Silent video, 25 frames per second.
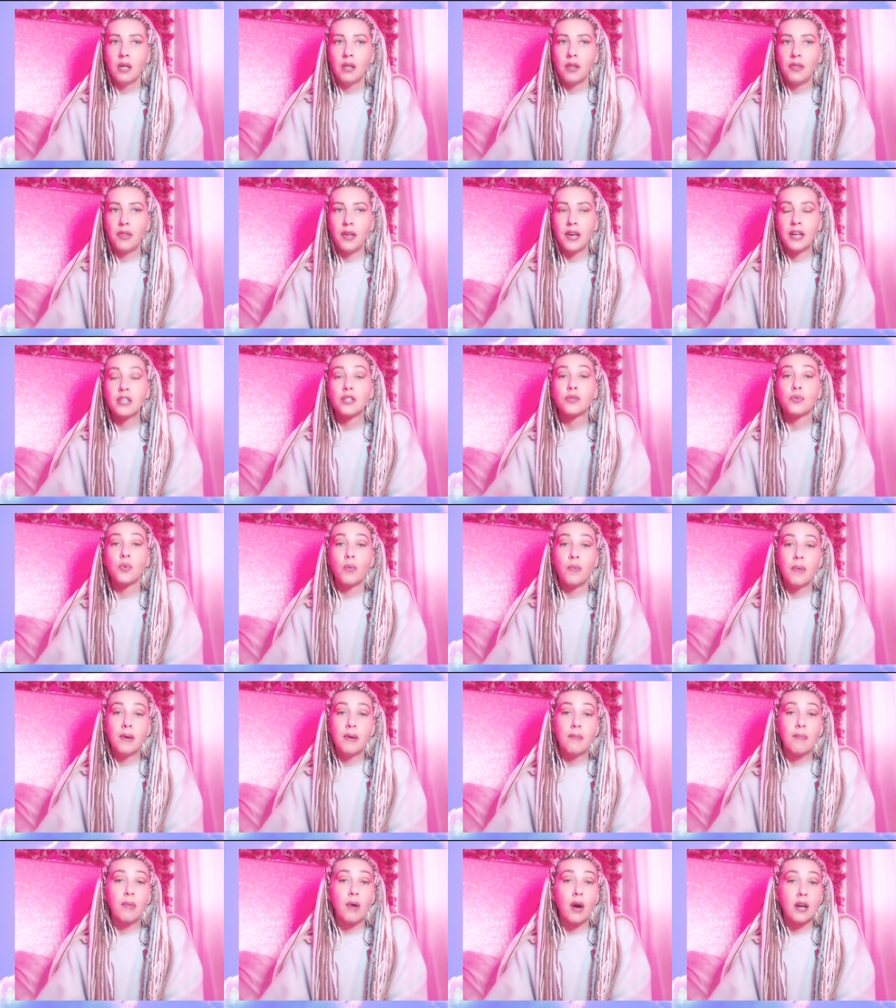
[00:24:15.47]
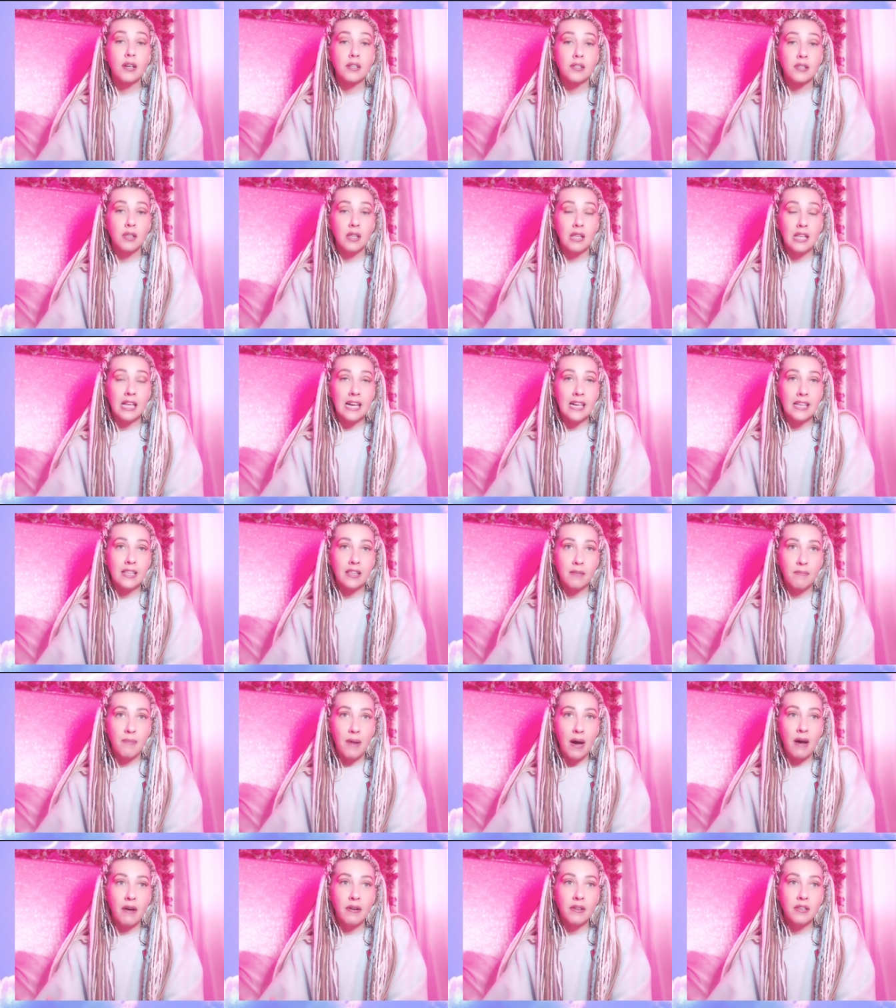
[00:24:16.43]
things will be brought to the light. The
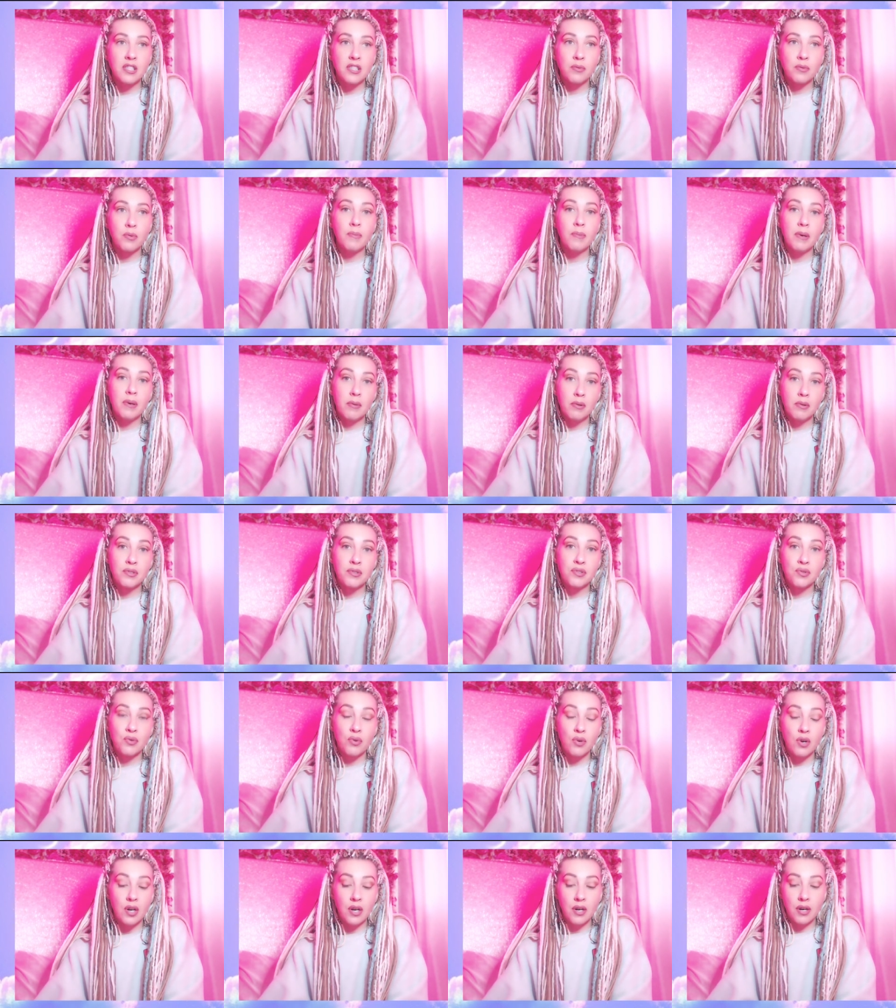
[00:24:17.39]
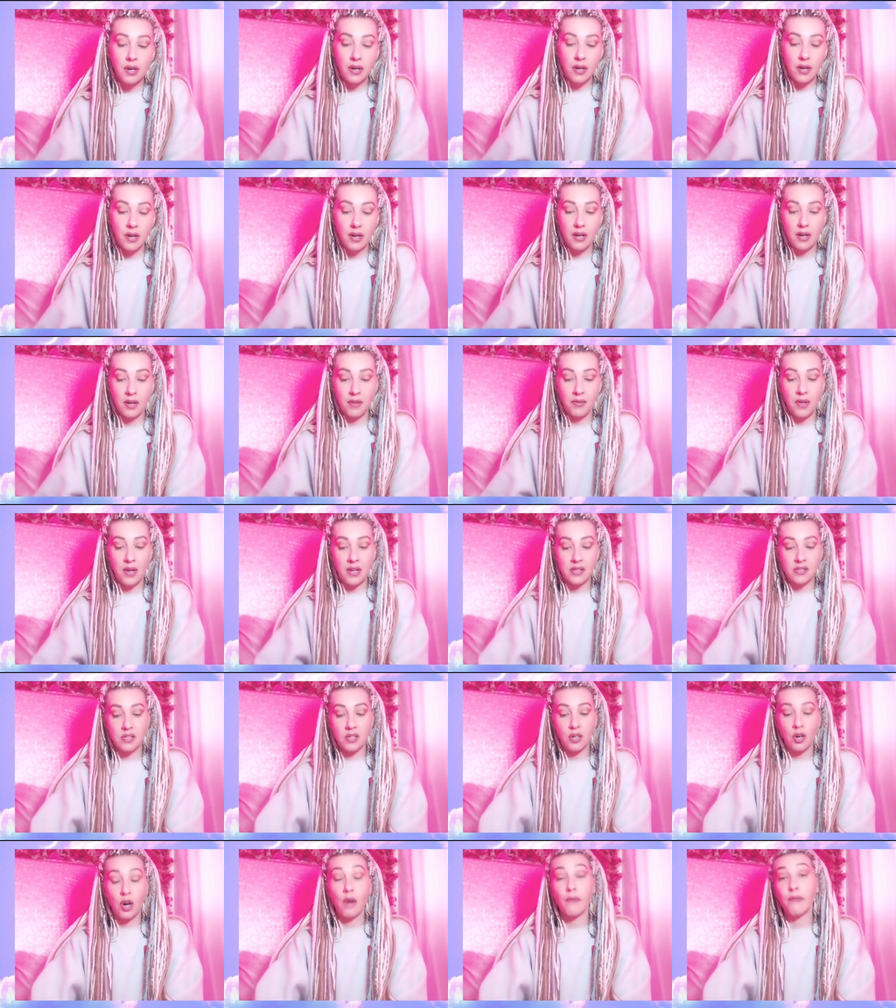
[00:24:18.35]
balance will be restored. And that's
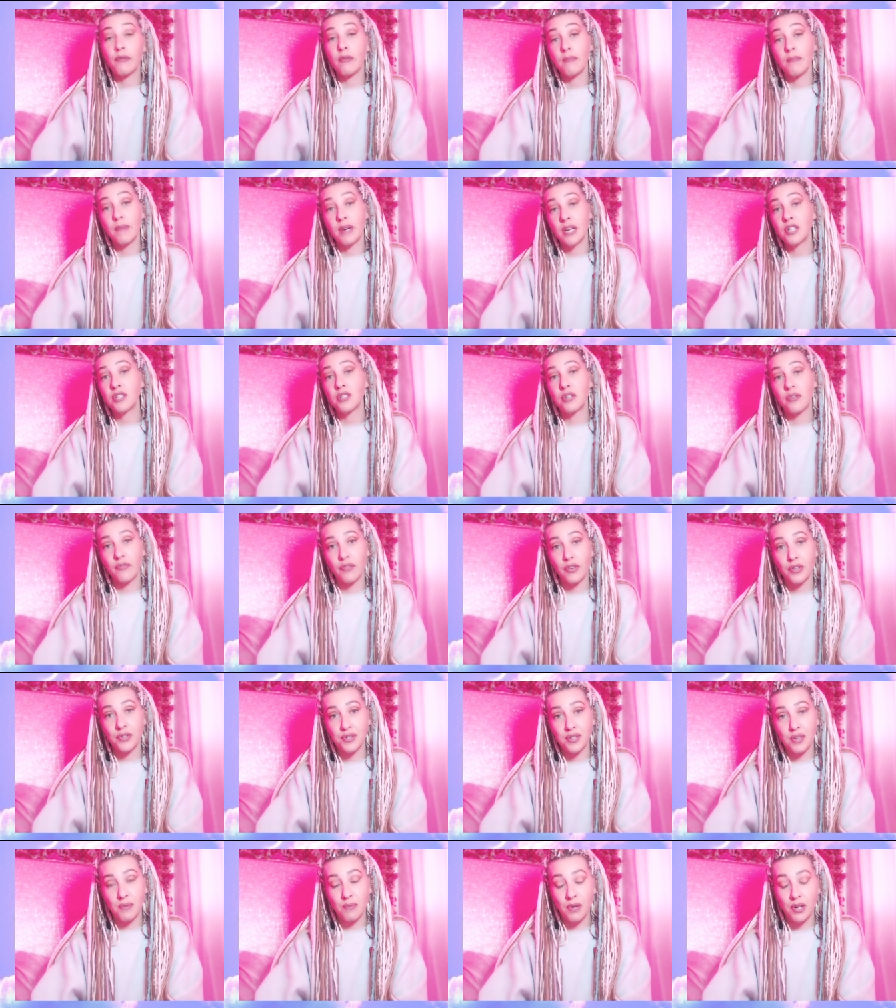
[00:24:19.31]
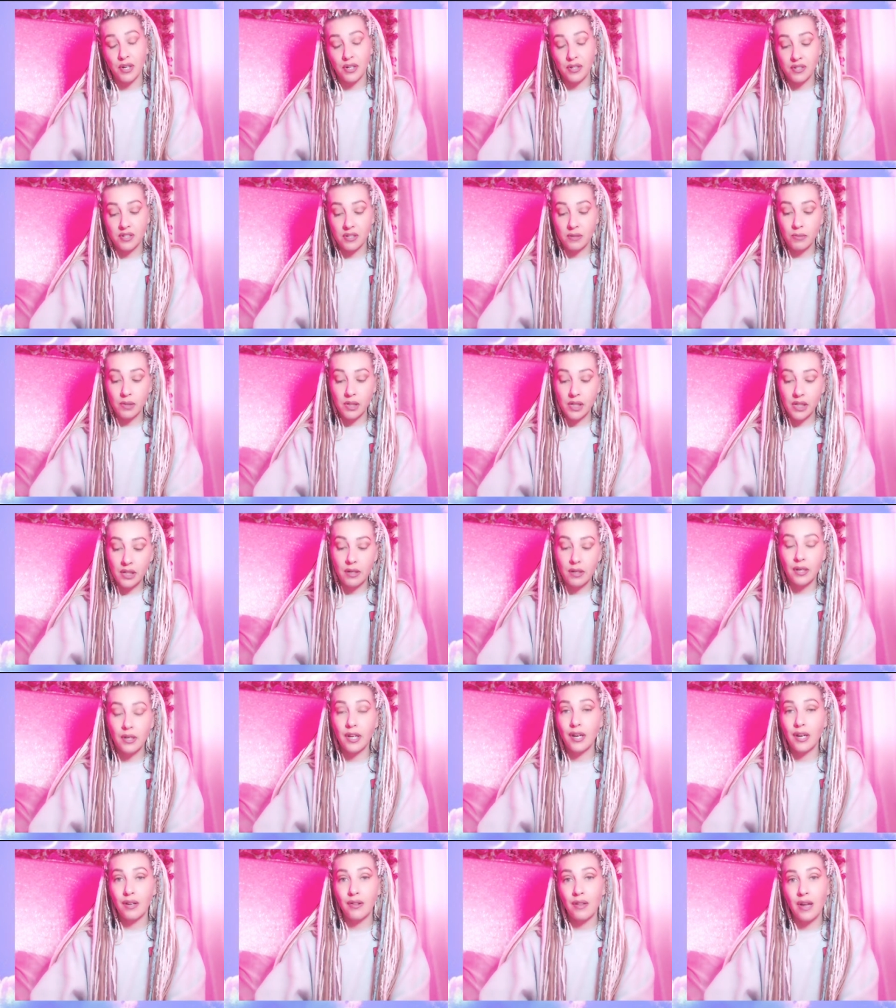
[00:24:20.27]
a confirmation for someone. Someone needed to
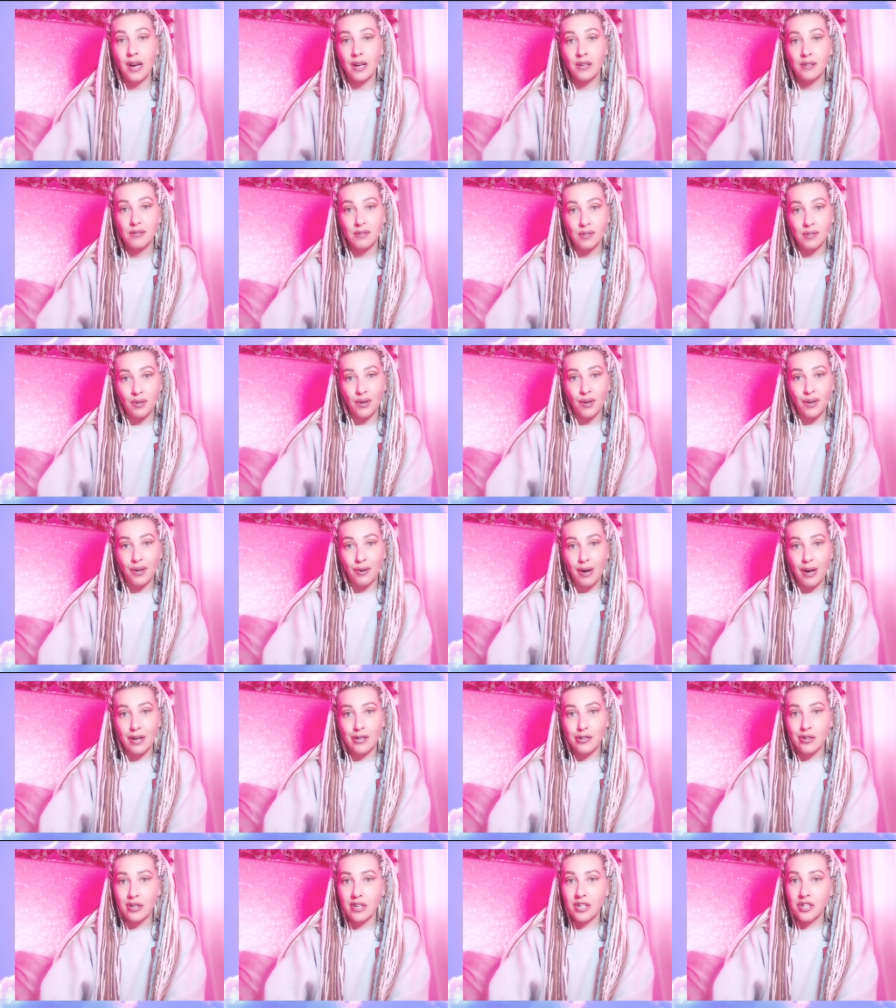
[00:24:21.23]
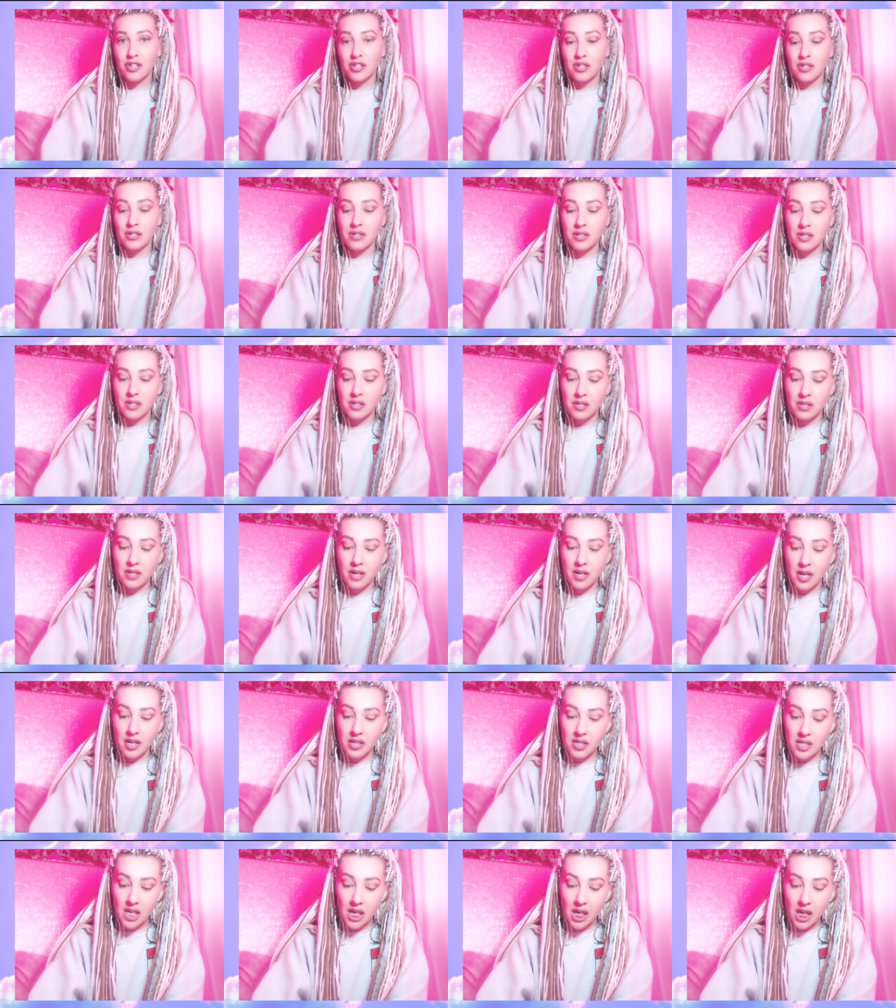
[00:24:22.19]
hear that. So congratulations. It's an
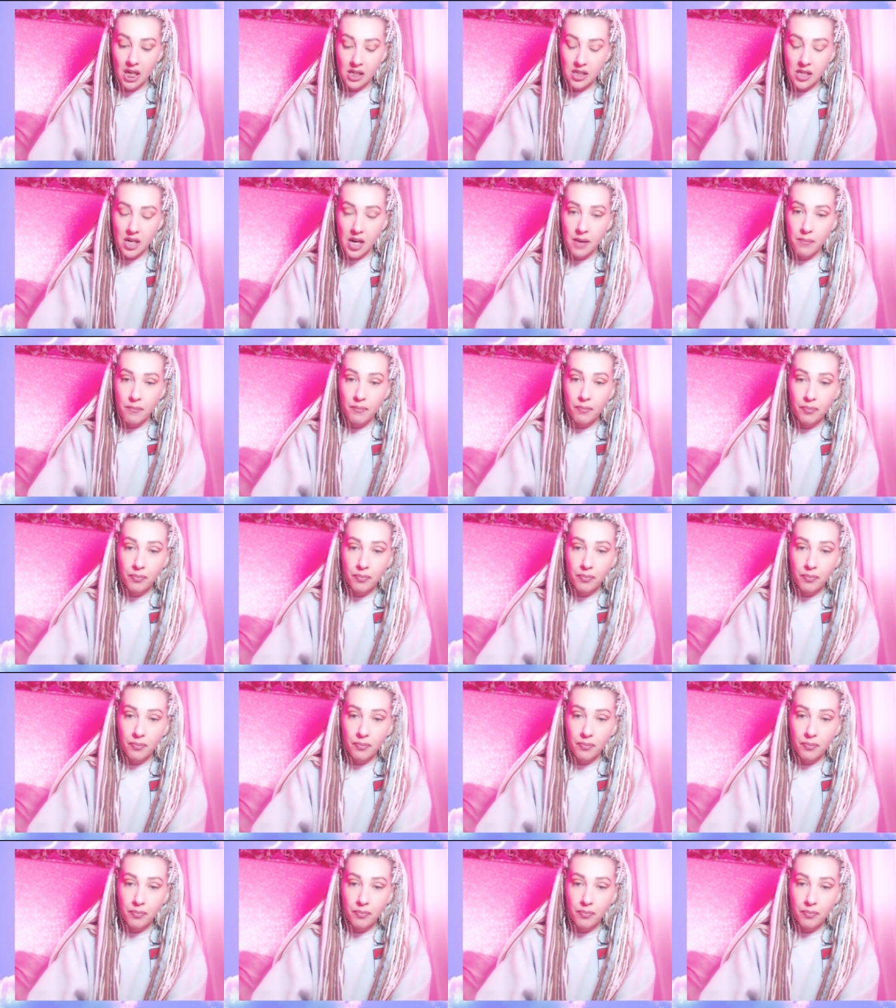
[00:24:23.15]
exciting time.